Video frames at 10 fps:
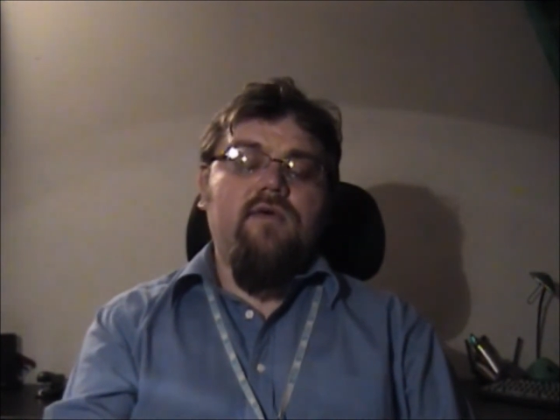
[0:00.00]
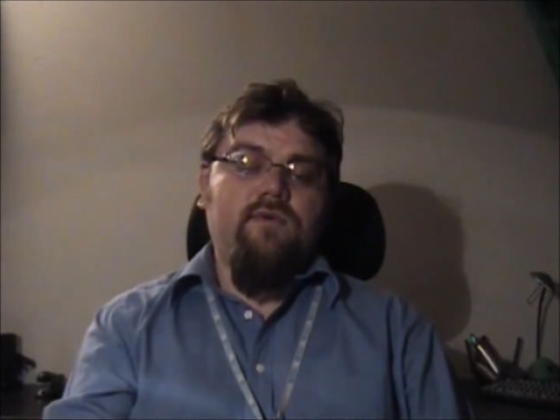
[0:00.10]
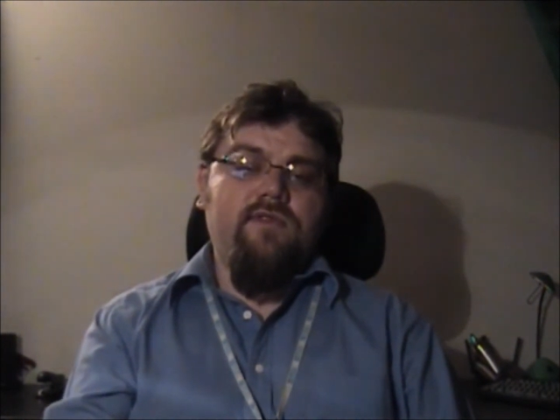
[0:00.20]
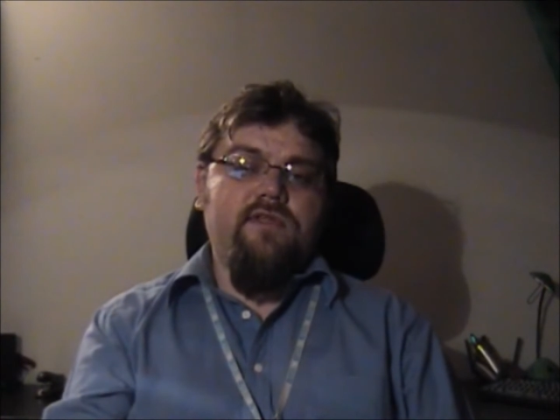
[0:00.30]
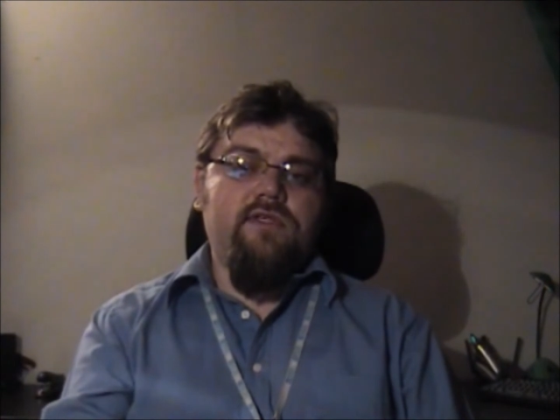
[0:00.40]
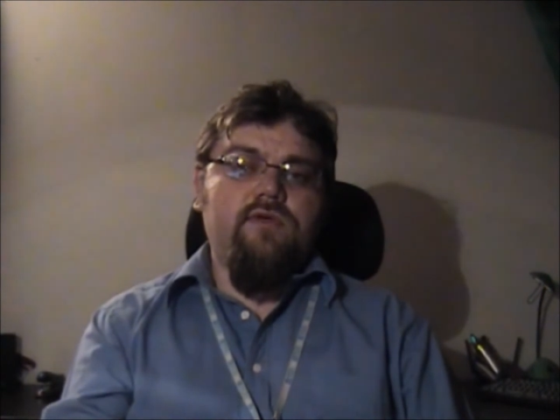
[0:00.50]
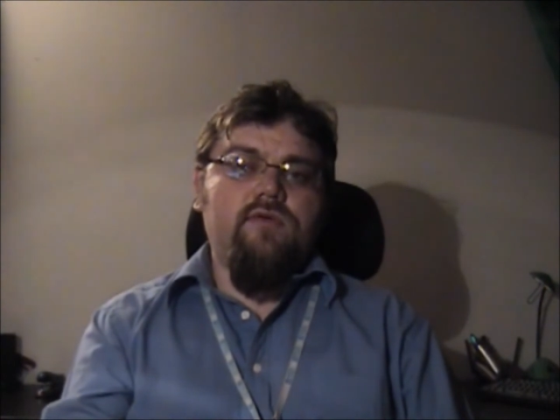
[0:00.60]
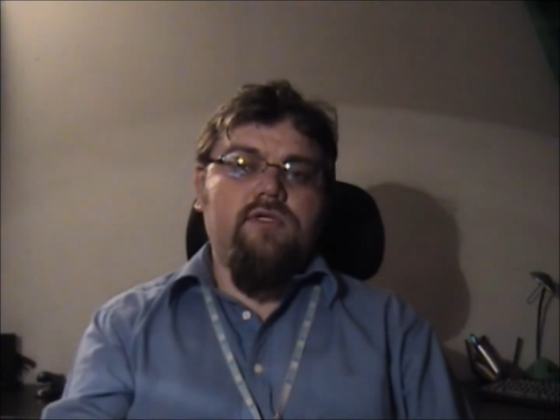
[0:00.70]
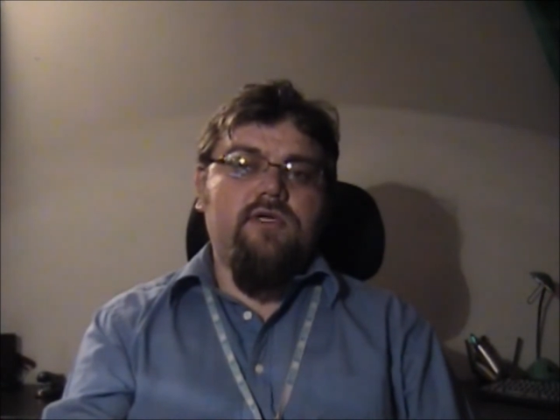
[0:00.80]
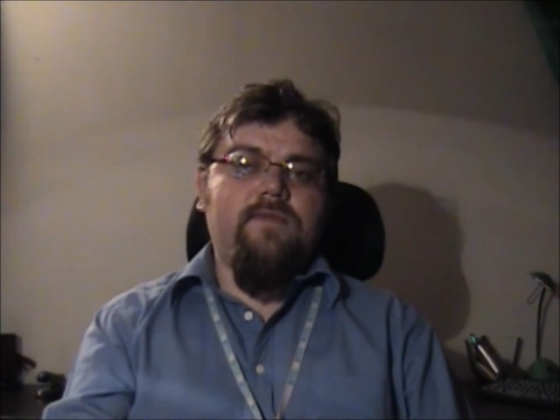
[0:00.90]
with the
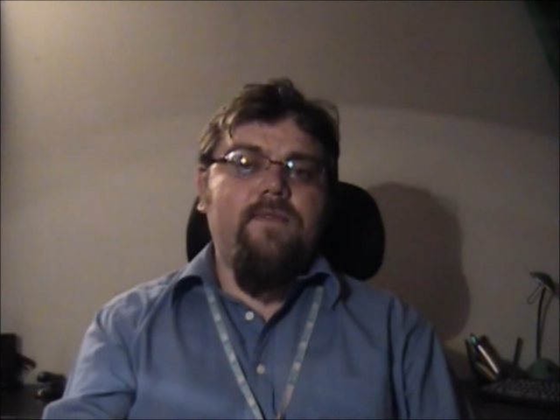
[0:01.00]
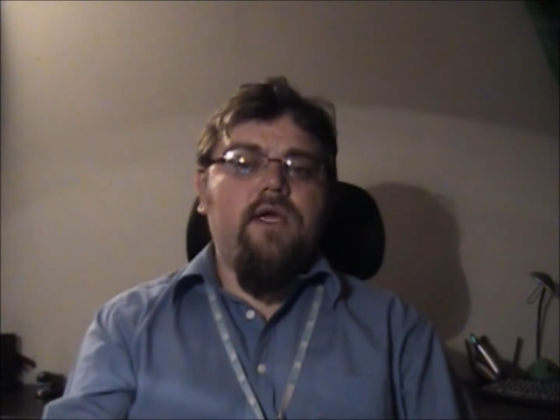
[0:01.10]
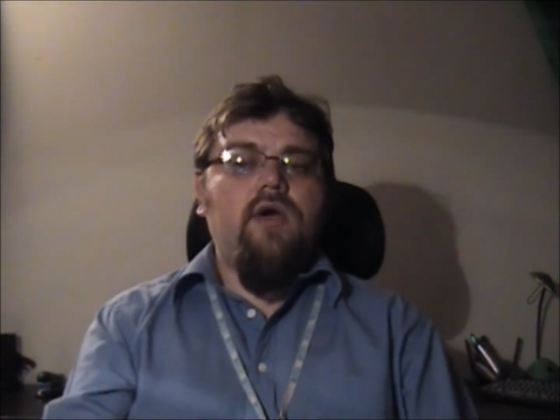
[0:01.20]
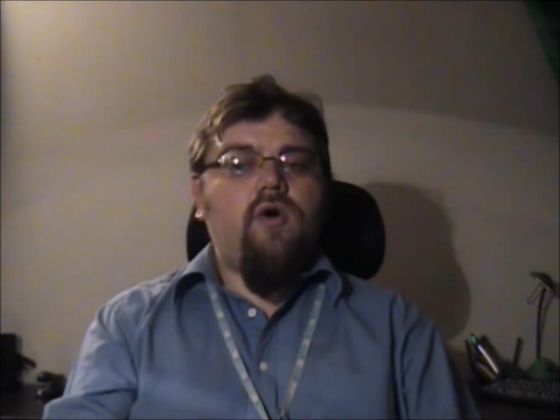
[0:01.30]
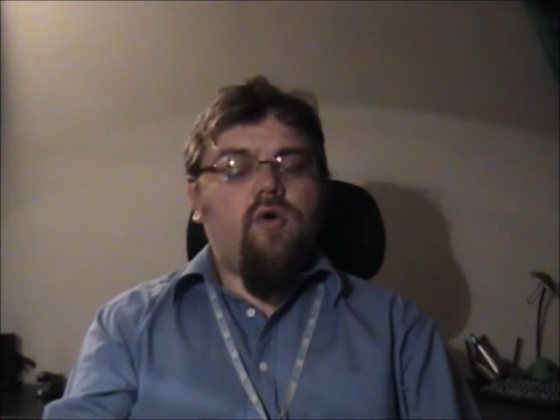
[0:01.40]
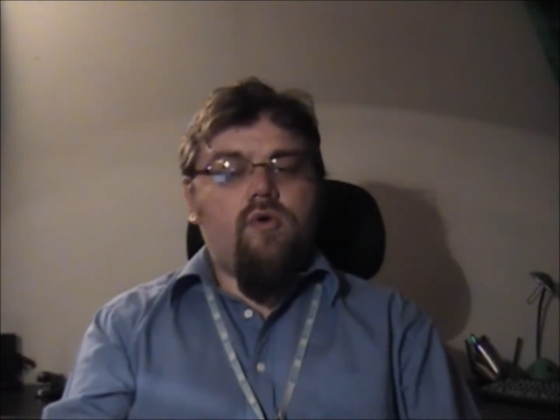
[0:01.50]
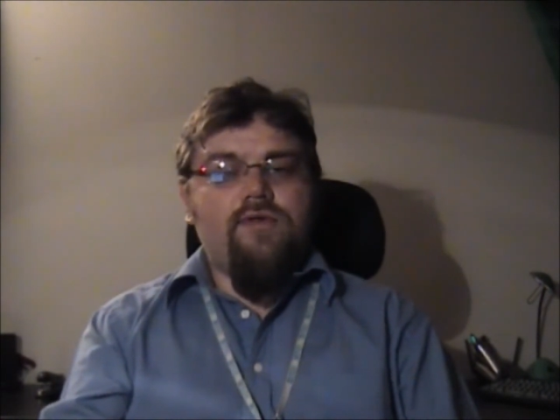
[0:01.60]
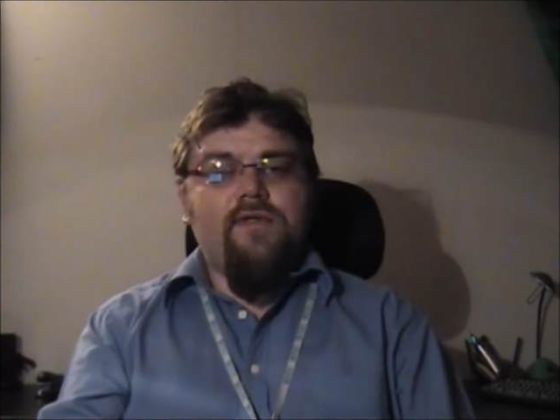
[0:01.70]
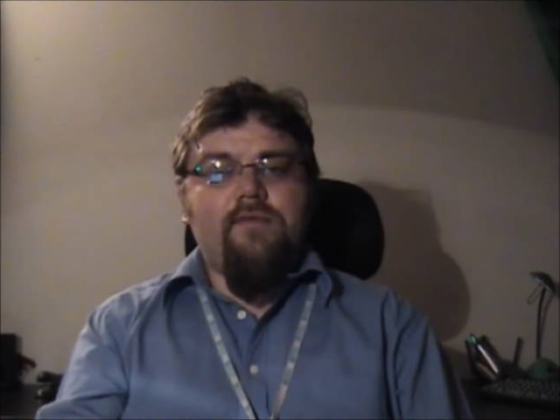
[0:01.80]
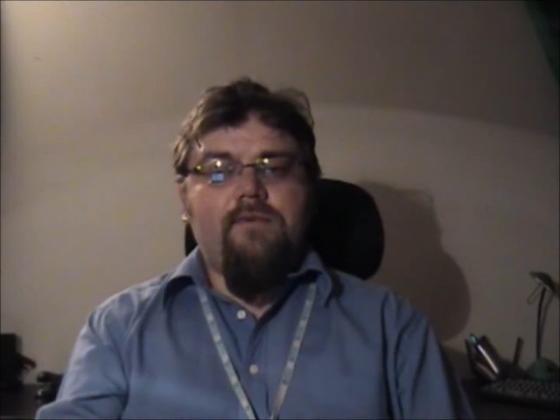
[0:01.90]
tutor
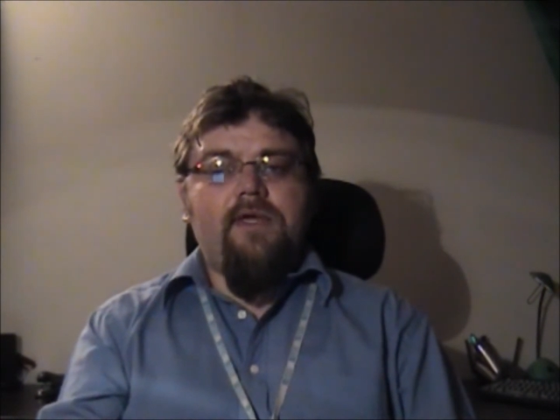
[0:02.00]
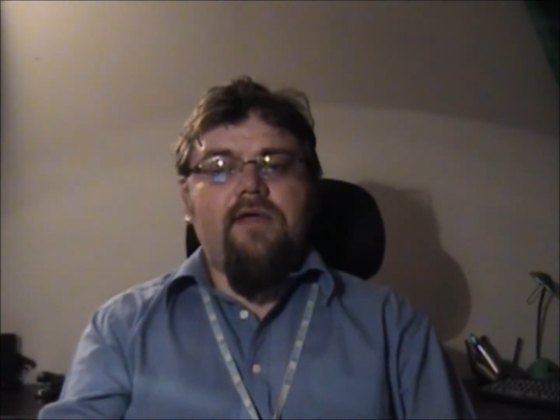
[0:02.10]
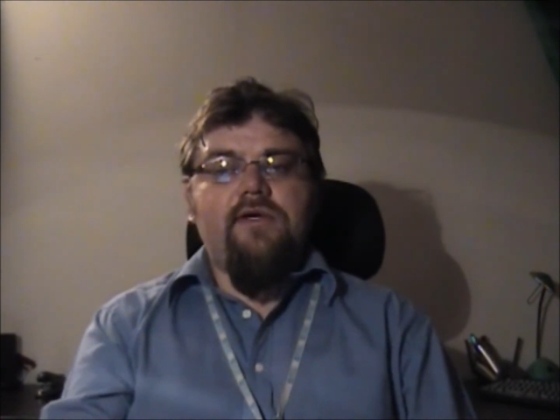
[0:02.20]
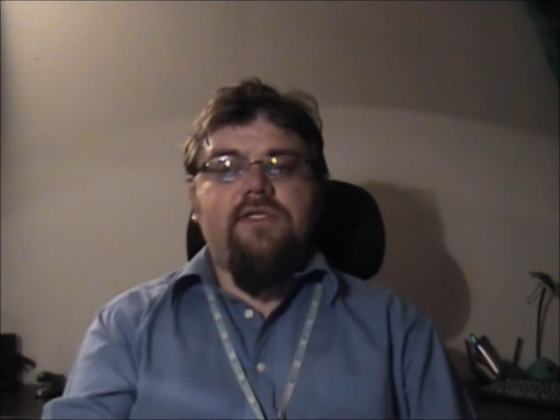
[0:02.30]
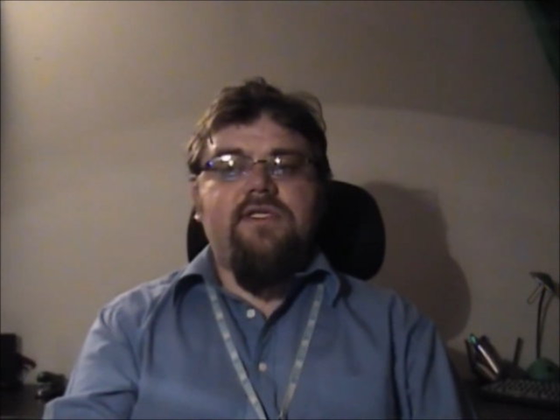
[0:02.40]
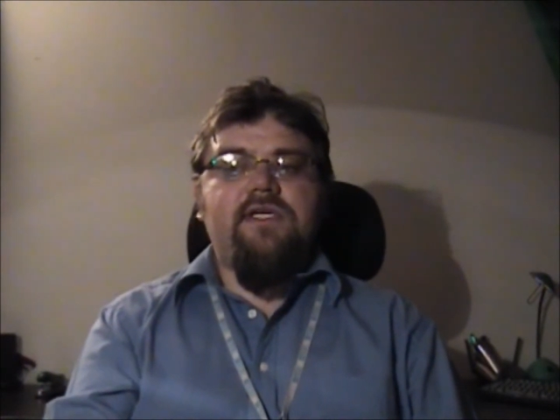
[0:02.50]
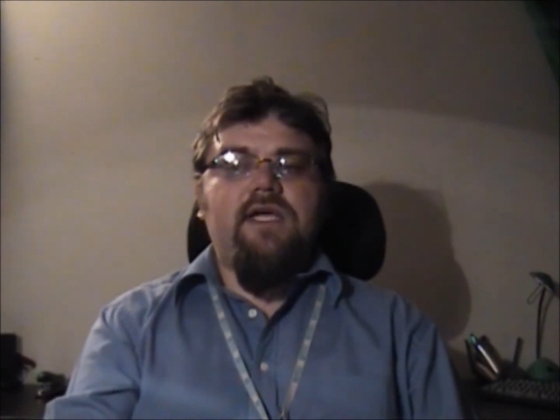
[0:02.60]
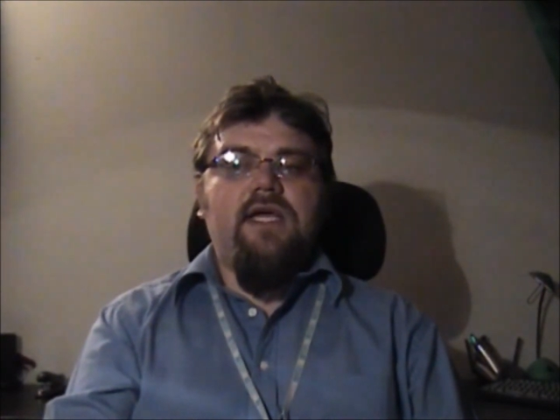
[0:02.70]
or their peers.